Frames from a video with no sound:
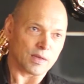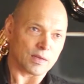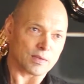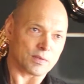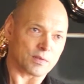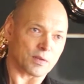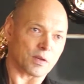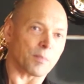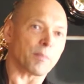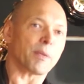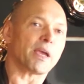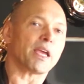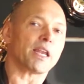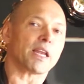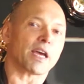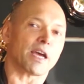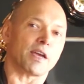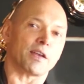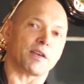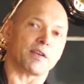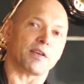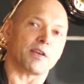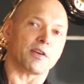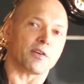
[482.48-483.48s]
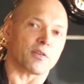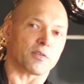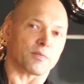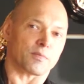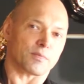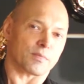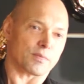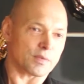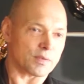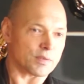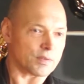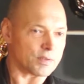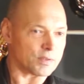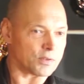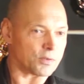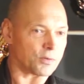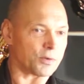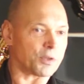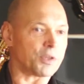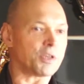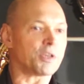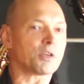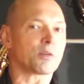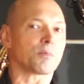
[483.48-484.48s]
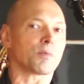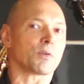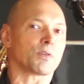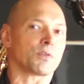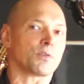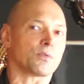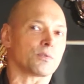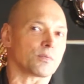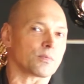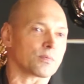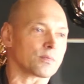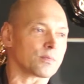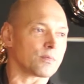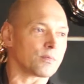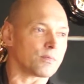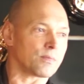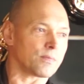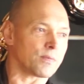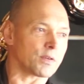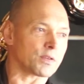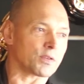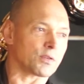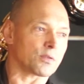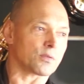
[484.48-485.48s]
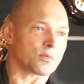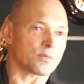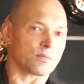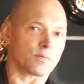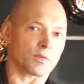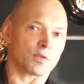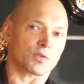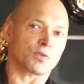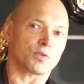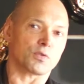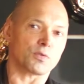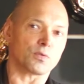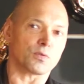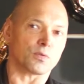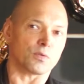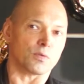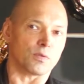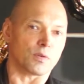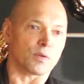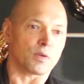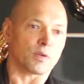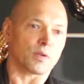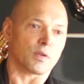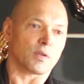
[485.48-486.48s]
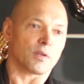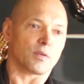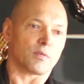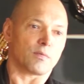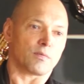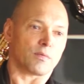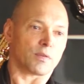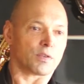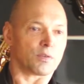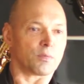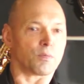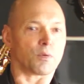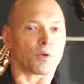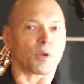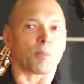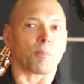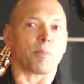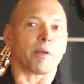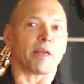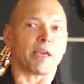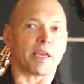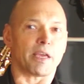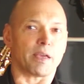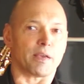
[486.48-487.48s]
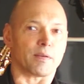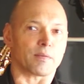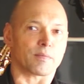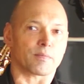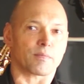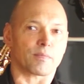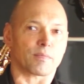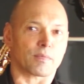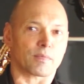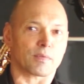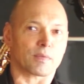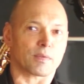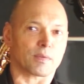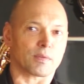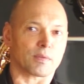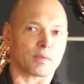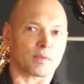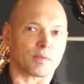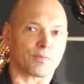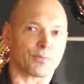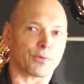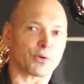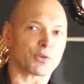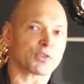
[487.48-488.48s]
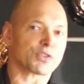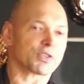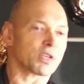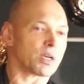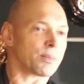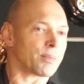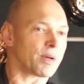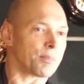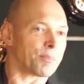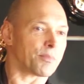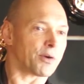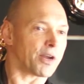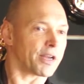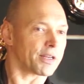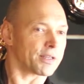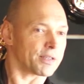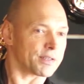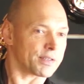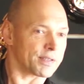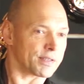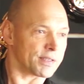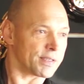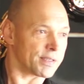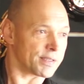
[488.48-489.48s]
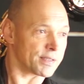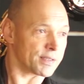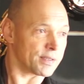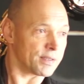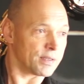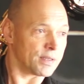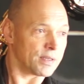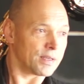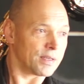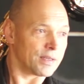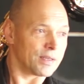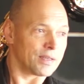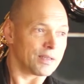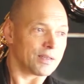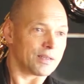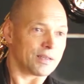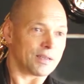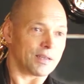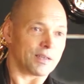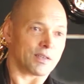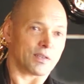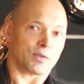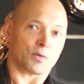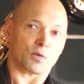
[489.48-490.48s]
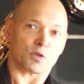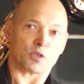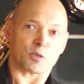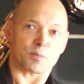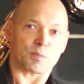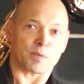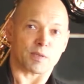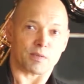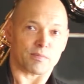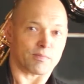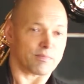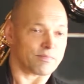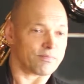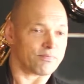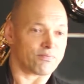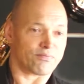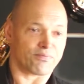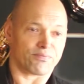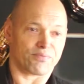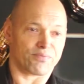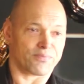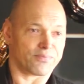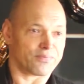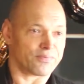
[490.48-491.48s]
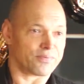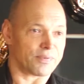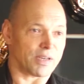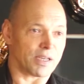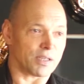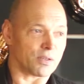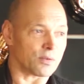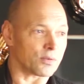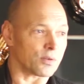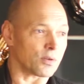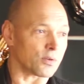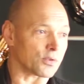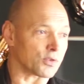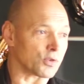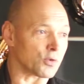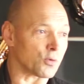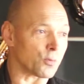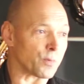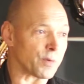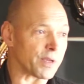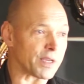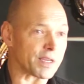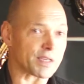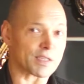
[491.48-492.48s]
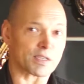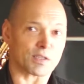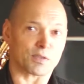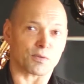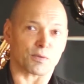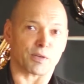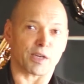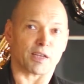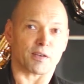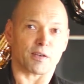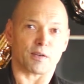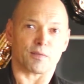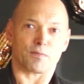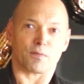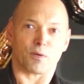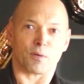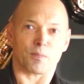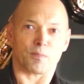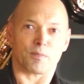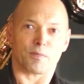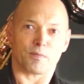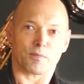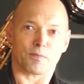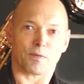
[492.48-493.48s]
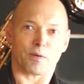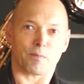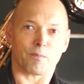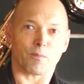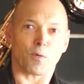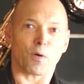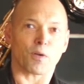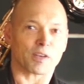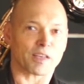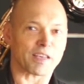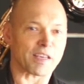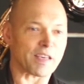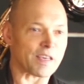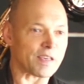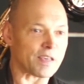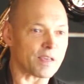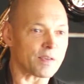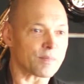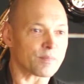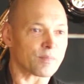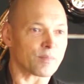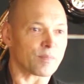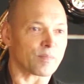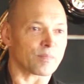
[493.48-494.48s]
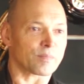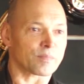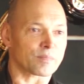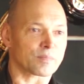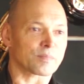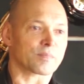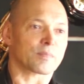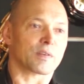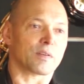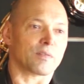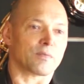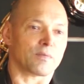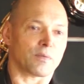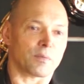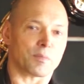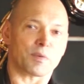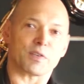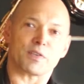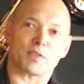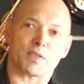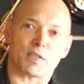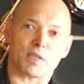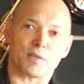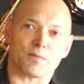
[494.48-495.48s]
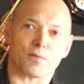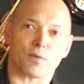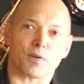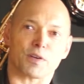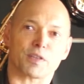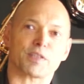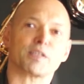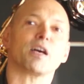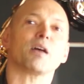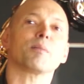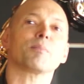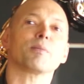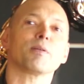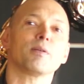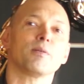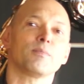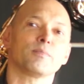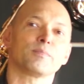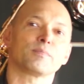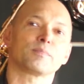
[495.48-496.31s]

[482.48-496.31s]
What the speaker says: the main idea, to hear what you do, what you want to play. The first time I practiced this, it took me, I don't know, 2 weeks to get it from one key, from the C, for example.